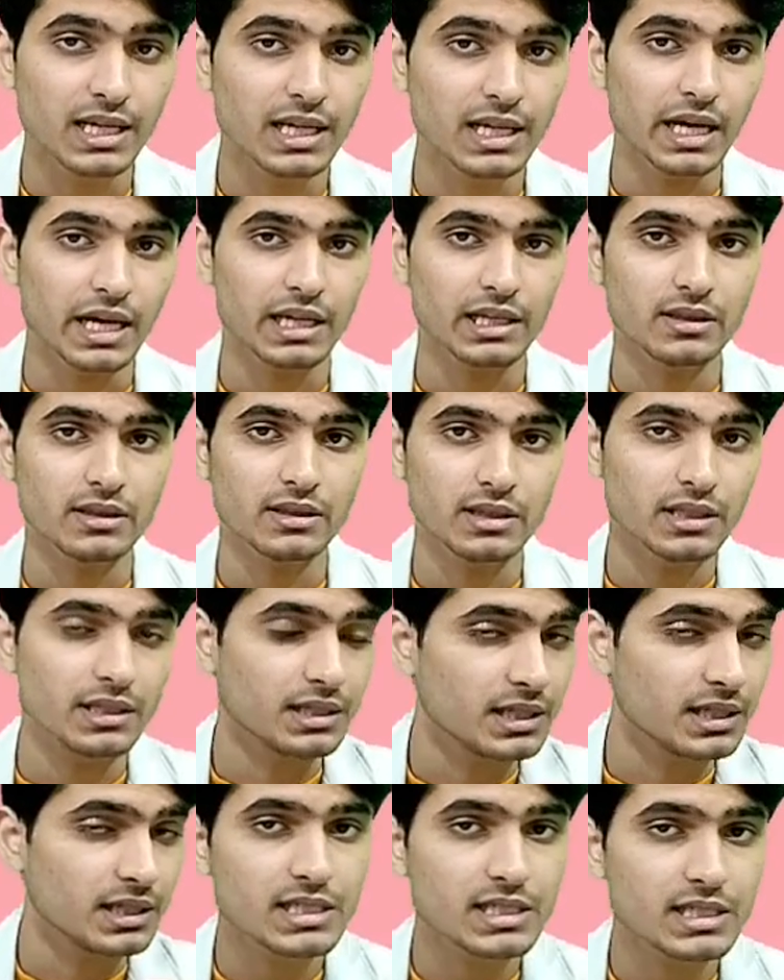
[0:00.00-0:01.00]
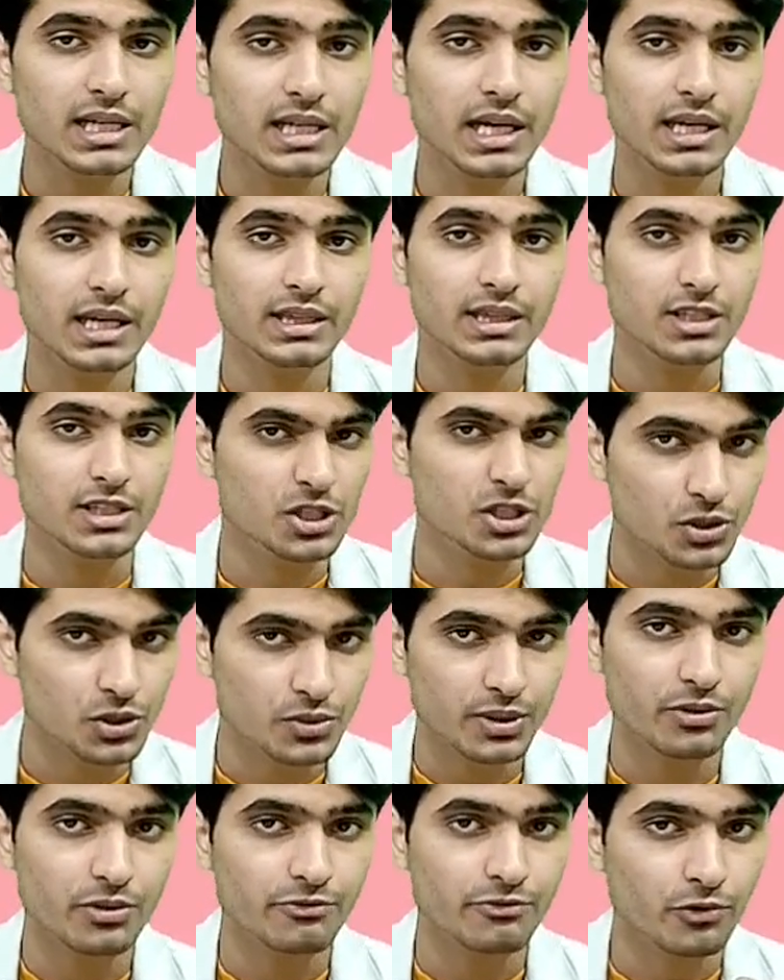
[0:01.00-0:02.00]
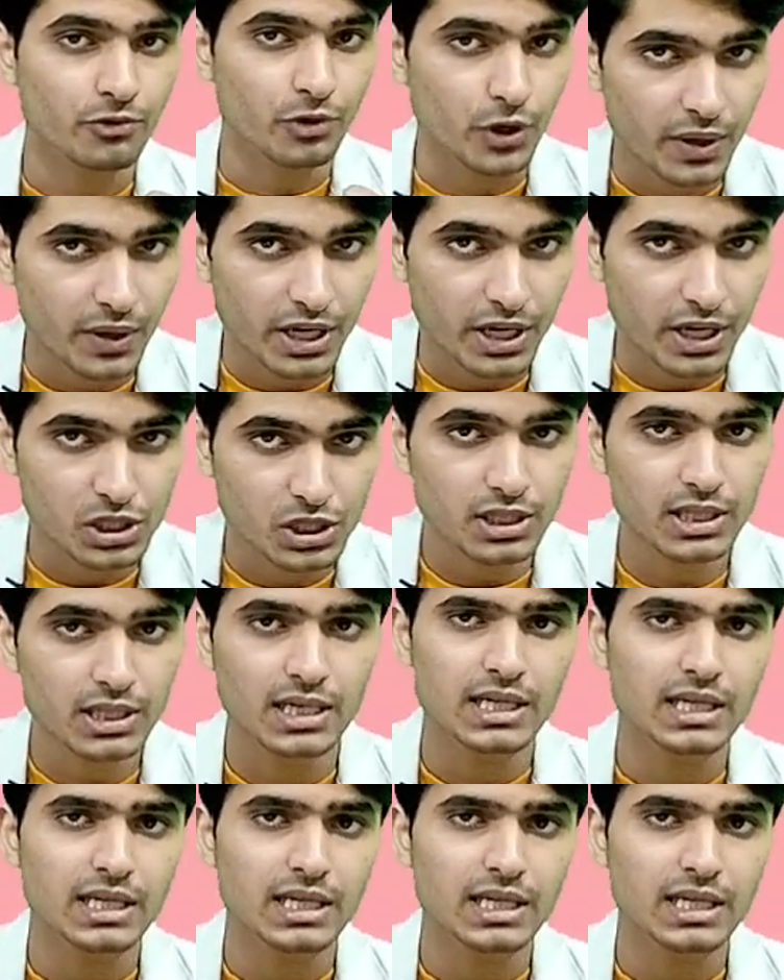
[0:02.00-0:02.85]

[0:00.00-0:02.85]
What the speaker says: And the DCI, the strength of contraction,